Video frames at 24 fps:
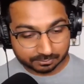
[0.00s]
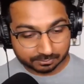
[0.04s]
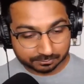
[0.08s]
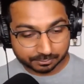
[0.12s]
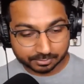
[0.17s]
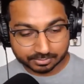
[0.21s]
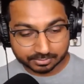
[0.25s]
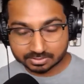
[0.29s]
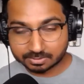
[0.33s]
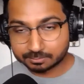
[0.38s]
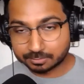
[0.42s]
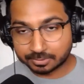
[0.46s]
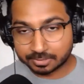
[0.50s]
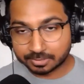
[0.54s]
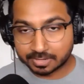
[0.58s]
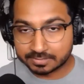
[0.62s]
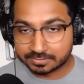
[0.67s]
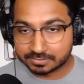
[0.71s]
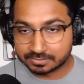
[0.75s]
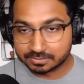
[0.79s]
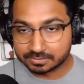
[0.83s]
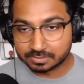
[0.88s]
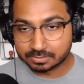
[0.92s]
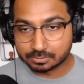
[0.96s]
For example,
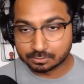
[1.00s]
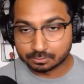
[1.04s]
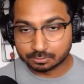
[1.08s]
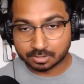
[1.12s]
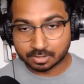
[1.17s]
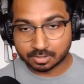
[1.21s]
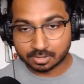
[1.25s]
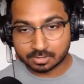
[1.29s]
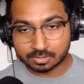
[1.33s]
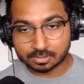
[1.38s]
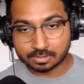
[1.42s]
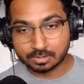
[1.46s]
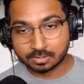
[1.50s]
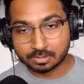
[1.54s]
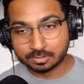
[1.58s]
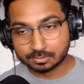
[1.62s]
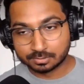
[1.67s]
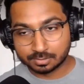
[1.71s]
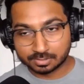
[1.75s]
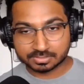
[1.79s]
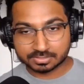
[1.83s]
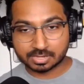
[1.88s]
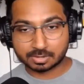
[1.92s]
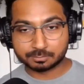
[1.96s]
Case of the UK
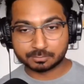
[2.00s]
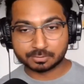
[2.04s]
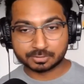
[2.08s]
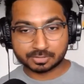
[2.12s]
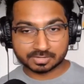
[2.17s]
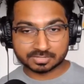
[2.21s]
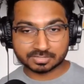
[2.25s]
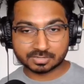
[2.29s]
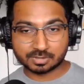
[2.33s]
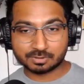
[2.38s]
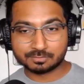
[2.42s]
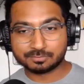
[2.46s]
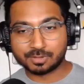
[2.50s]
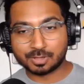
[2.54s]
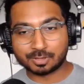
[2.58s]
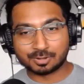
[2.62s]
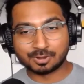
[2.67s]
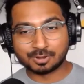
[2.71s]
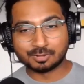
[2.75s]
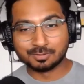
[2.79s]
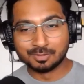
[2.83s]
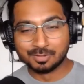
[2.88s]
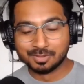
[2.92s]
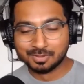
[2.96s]
that's happening. That's how I found
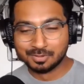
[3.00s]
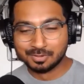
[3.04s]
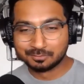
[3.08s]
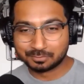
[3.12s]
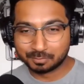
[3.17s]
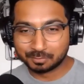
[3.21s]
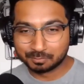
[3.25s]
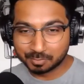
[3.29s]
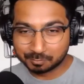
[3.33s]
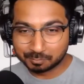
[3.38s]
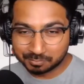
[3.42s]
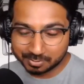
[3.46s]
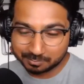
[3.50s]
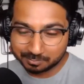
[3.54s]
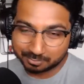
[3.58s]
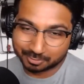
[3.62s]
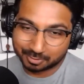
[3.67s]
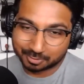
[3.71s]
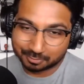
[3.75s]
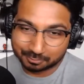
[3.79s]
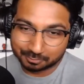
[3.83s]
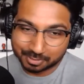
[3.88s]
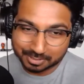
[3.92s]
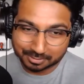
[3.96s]
out from the people I
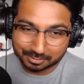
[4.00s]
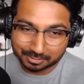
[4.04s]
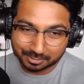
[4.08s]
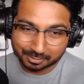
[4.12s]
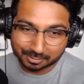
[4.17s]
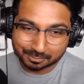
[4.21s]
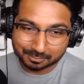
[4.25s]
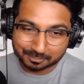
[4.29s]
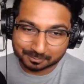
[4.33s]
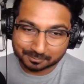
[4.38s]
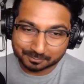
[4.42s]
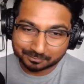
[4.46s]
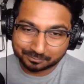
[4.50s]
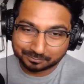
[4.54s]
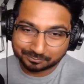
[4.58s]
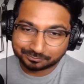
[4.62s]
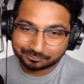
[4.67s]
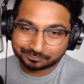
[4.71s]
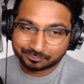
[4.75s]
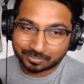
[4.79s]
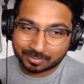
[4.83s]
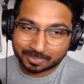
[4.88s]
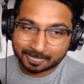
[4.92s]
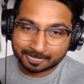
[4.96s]
already know.
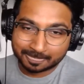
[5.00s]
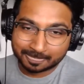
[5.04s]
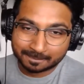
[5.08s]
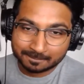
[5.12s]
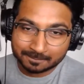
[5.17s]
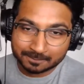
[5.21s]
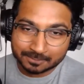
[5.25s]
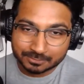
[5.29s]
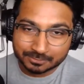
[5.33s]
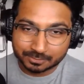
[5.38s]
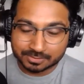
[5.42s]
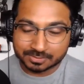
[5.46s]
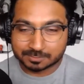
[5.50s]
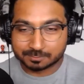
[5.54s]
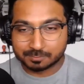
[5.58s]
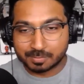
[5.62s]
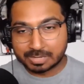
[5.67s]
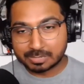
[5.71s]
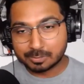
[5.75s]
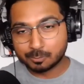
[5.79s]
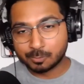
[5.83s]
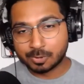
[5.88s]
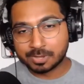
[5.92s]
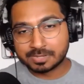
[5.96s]
So there's
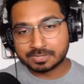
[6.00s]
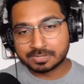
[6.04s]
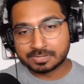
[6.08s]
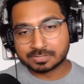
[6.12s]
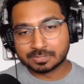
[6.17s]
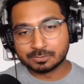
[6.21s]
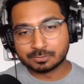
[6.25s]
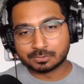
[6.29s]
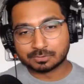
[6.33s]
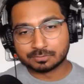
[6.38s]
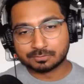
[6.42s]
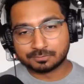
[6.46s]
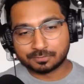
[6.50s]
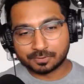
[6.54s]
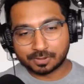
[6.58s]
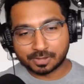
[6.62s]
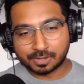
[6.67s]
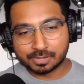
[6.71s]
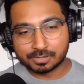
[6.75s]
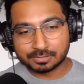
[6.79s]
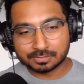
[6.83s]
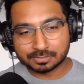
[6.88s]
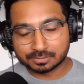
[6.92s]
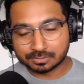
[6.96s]
many ways that you can
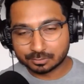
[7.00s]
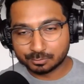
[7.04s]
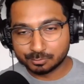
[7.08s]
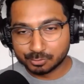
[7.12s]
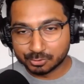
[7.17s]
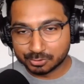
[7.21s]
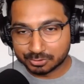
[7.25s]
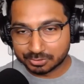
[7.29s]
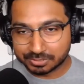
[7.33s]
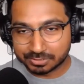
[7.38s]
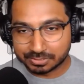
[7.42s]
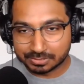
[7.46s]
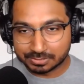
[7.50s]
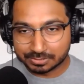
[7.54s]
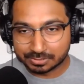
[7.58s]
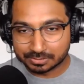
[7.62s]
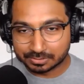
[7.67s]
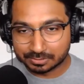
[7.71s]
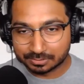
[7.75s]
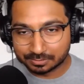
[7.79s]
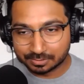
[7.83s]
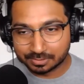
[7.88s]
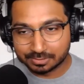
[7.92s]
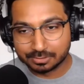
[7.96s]
find a community
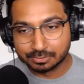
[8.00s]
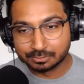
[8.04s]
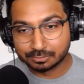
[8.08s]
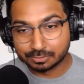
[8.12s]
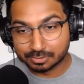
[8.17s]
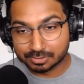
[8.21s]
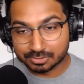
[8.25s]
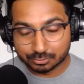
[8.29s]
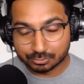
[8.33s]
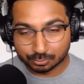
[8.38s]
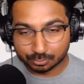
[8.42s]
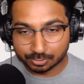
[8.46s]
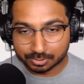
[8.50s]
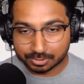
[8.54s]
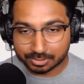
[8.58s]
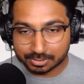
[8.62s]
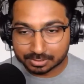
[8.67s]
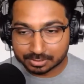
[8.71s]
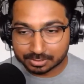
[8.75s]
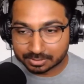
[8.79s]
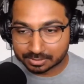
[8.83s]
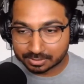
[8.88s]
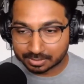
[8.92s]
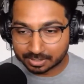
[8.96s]
that you can
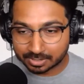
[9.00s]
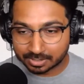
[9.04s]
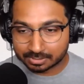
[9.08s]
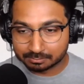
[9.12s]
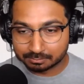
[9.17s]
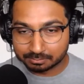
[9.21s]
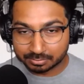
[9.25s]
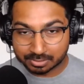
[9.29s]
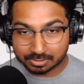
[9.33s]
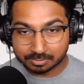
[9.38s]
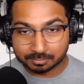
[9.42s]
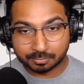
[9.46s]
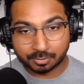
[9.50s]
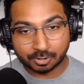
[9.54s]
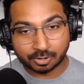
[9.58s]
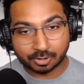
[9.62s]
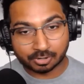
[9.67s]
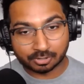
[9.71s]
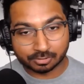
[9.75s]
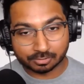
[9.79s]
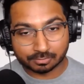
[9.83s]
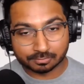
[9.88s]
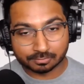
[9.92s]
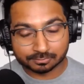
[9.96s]
join and be a
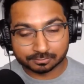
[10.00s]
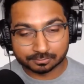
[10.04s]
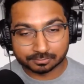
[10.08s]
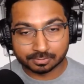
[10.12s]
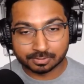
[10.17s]
part of.